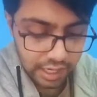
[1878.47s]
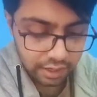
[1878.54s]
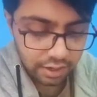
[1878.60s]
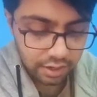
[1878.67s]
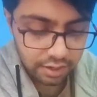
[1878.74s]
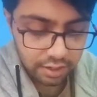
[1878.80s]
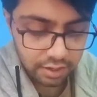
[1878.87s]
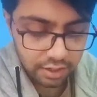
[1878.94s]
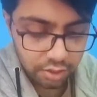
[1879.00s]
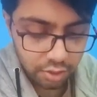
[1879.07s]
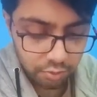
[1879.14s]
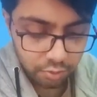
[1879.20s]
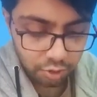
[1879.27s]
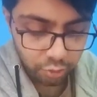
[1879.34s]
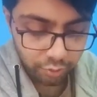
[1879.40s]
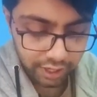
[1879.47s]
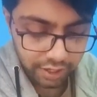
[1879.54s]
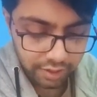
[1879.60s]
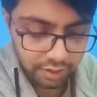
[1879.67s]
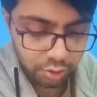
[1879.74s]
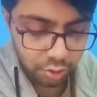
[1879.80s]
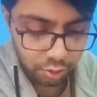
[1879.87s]
Turner syndrome, Swyer
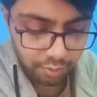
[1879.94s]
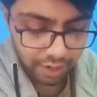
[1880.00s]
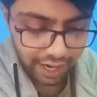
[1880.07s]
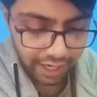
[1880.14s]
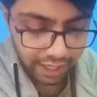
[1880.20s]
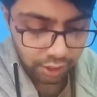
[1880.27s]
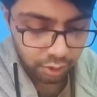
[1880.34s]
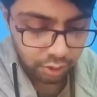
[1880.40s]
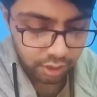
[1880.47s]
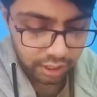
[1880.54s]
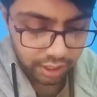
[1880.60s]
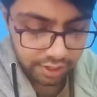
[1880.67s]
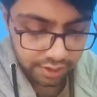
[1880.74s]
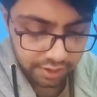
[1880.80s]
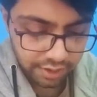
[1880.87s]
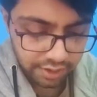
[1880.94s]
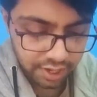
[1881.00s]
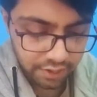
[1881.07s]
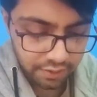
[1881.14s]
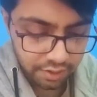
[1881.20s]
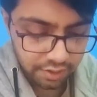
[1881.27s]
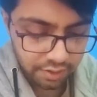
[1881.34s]
syndrome, and then
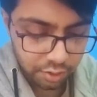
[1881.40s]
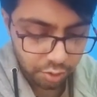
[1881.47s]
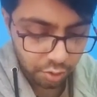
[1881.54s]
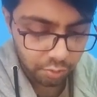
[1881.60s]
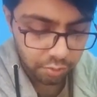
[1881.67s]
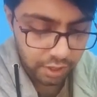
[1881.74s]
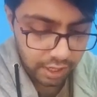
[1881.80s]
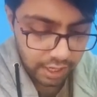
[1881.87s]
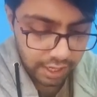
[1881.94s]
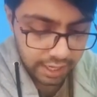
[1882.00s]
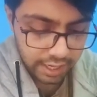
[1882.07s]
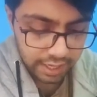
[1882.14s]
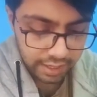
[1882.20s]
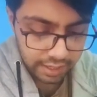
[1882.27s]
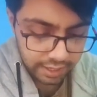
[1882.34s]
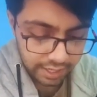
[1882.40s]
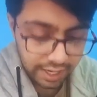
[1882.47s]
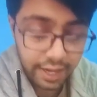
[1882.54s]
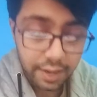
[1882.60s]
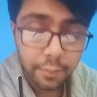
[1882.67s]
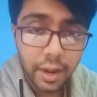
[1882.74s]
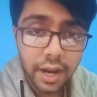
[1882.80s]
insensitivity syndrome. It's an
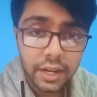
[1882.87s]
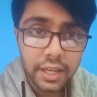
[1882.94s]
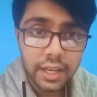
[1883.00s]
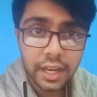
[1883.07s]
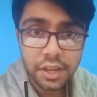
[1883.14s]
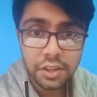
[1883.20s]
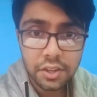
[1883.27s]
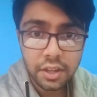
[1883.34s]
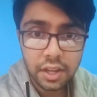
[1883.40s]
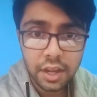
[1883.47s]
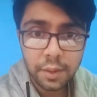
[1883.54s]
MRKH.